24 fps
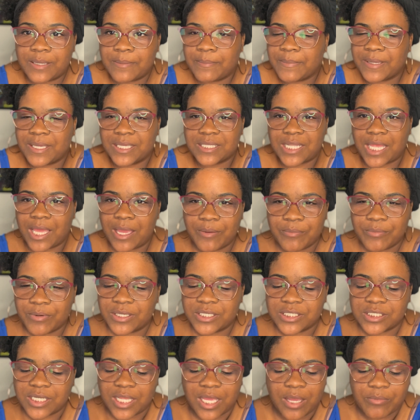Because I
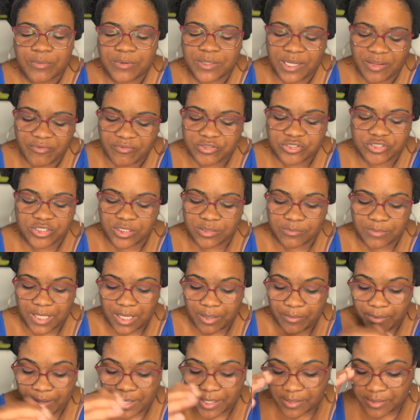would never treat him
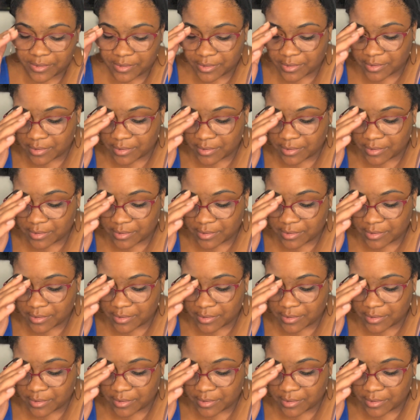that way.